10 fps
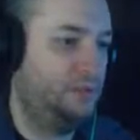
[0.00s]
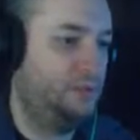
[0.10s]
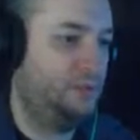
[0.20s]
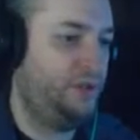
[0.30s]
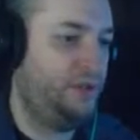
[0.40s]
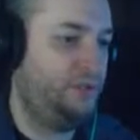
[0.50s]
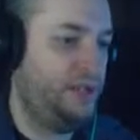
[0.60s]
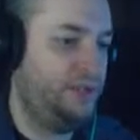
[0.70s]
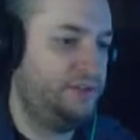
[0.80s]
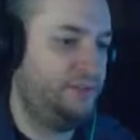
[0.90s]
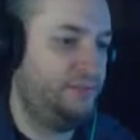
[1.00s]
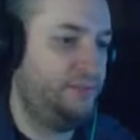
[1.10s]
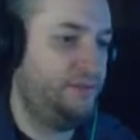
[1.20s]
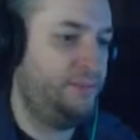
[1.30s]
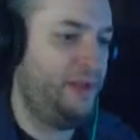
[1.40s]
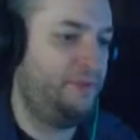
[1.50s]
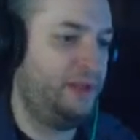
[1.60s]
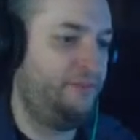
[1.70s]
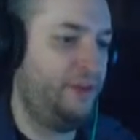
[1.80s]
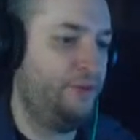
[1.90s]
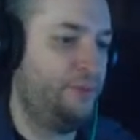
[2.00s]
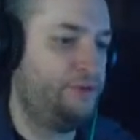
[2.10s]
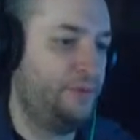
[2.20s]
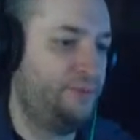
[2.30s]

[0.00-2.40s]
What do you say? Did did my grandfather put you up